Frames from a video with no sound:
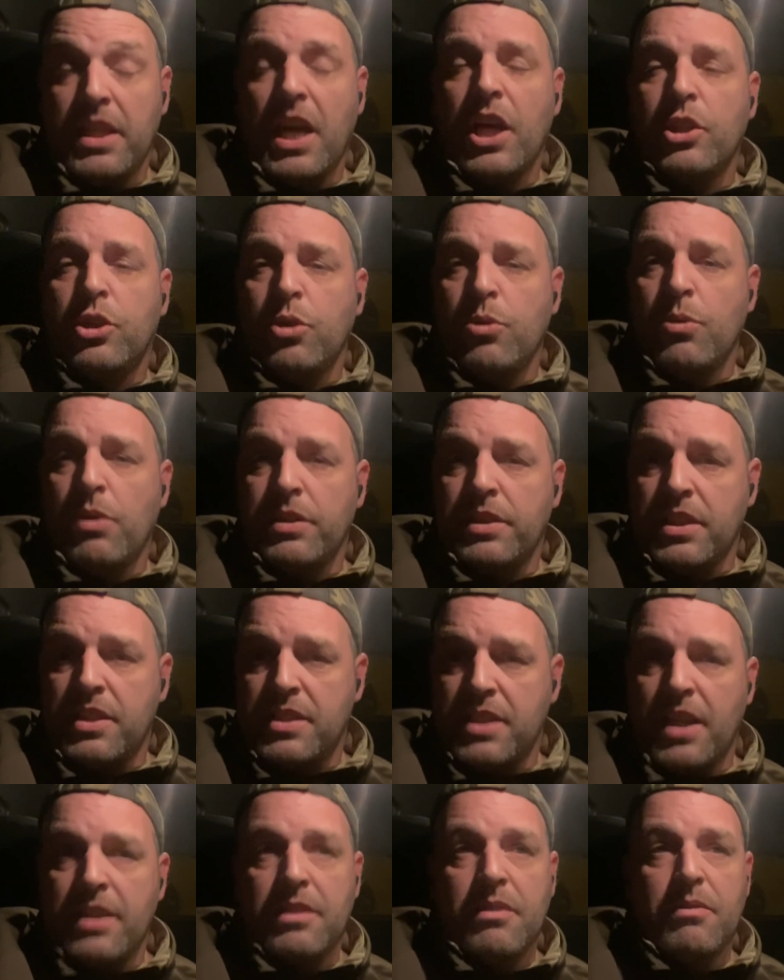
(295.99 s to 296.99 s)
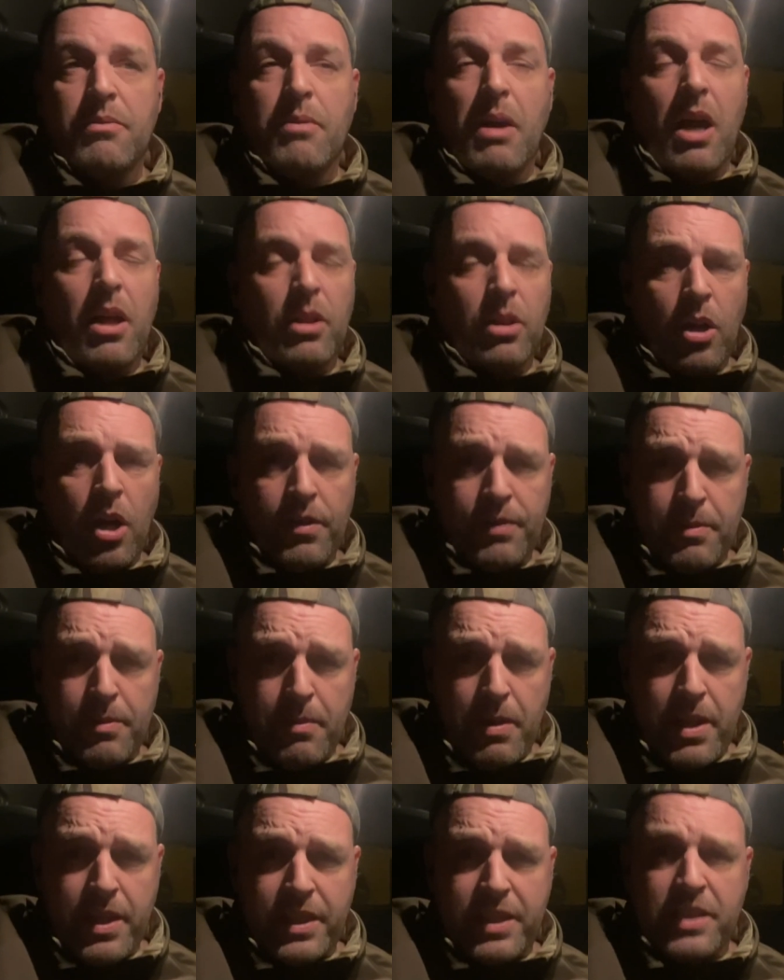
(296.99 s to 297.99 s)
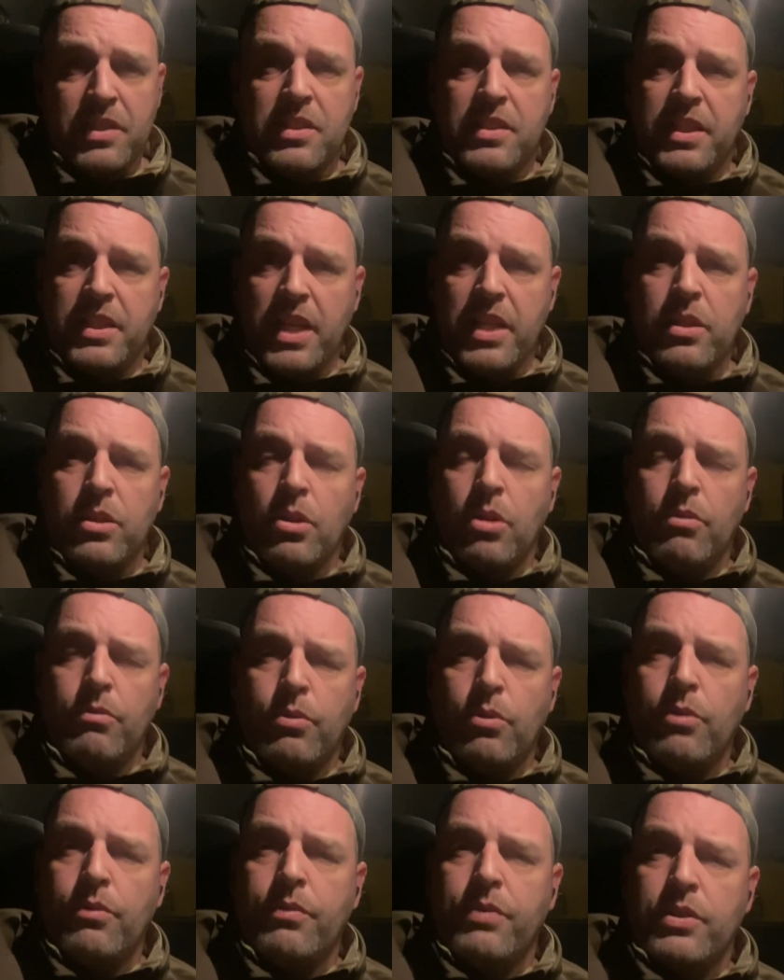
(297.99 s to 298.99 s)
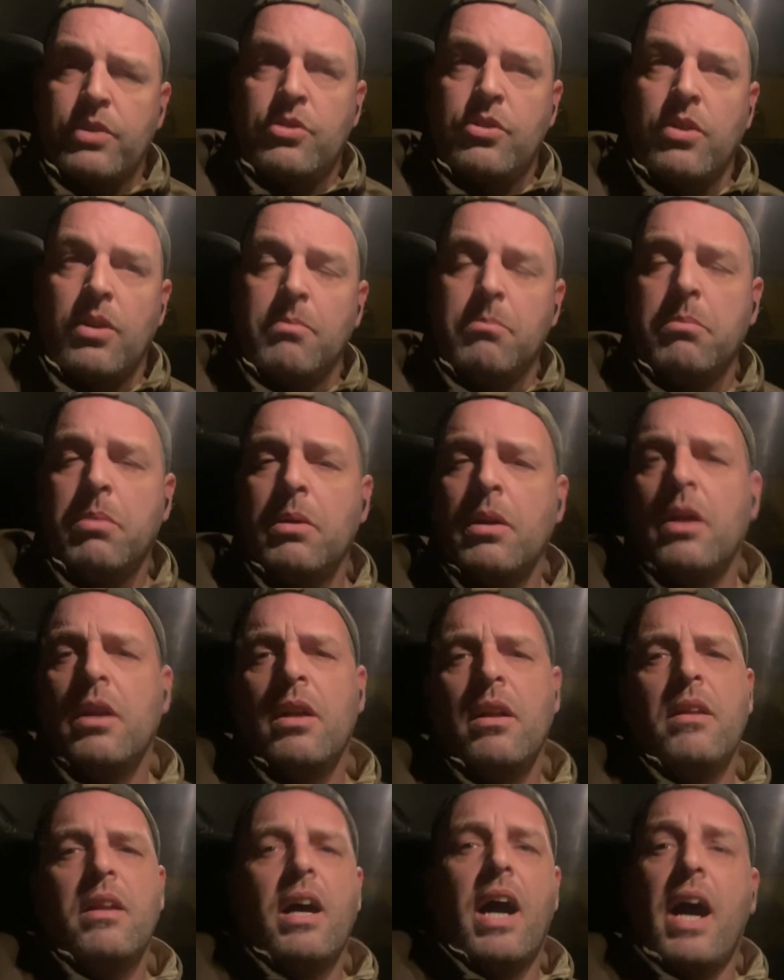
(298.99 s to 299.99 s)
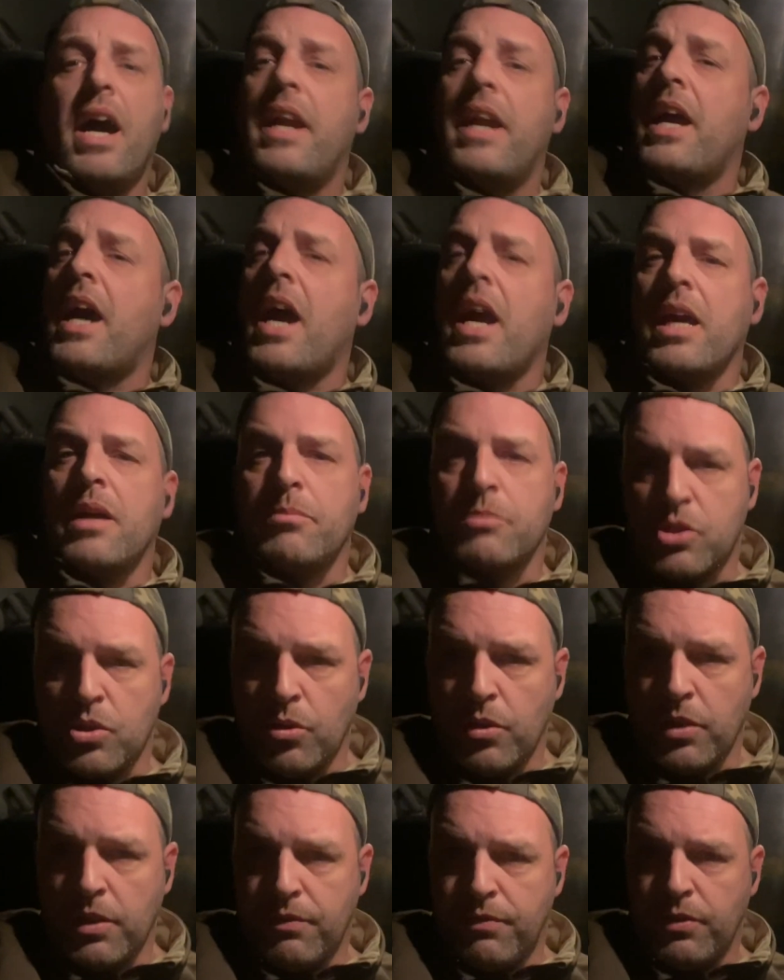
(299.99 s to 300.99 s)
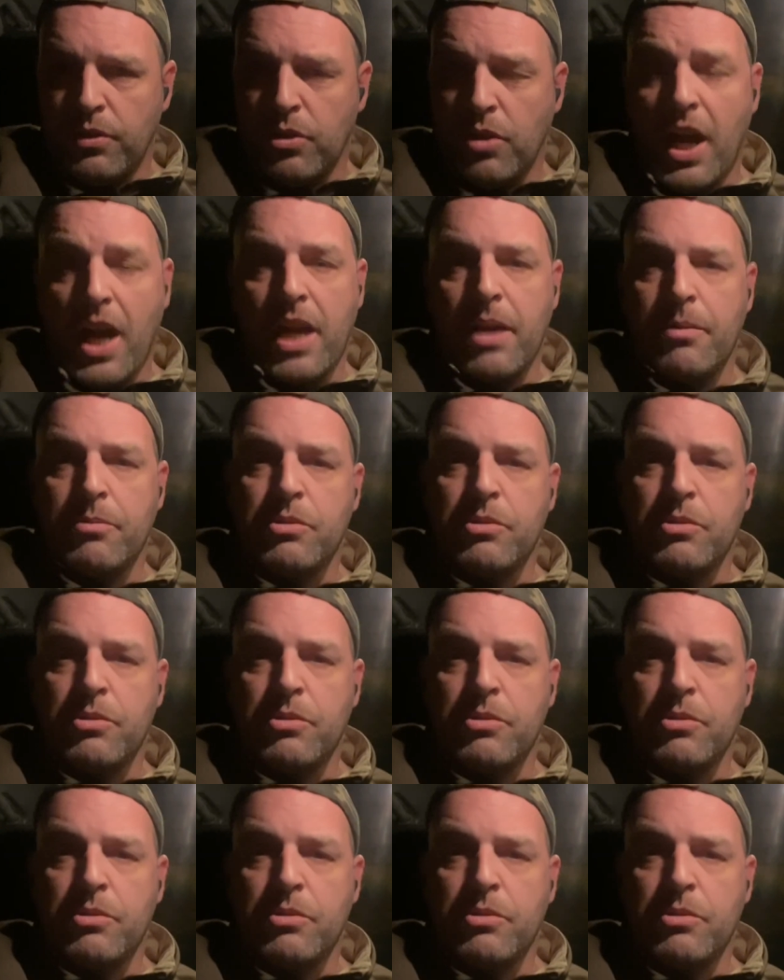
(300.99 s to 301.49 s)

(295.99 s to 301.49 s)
I do understand that a lot of Americans did not vote for Trump And I am sorry for you. I am